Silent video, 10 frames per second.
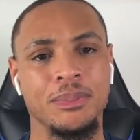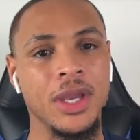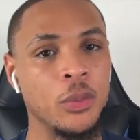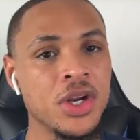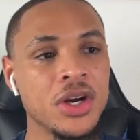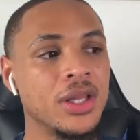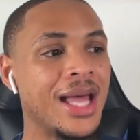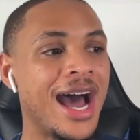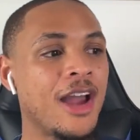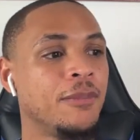when you're
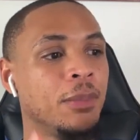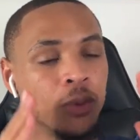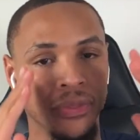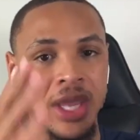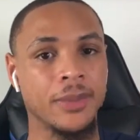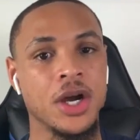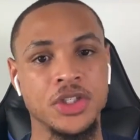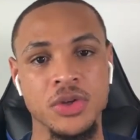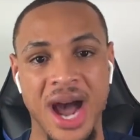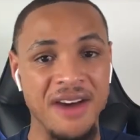alive, people think
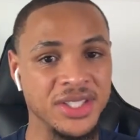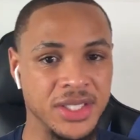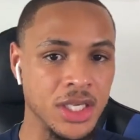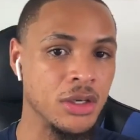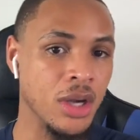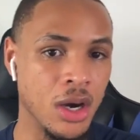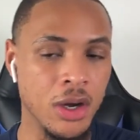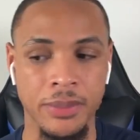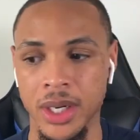about you, obviously see you going.